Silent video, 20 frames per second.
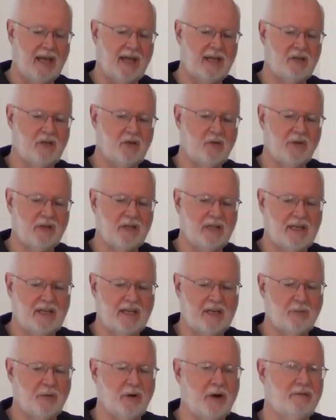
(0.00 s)
and you really
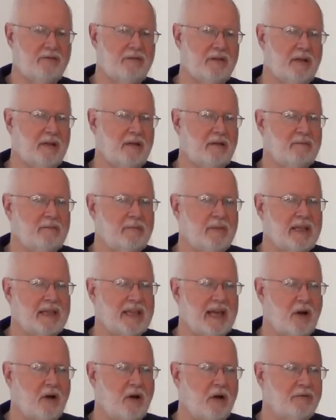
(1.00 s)
need to prayerfully make
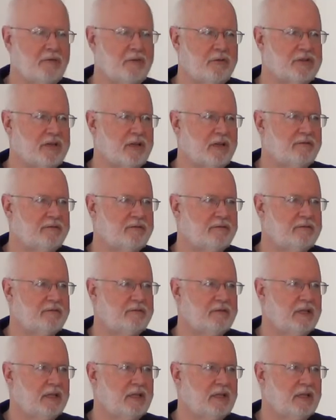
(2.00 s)
that call for yourself.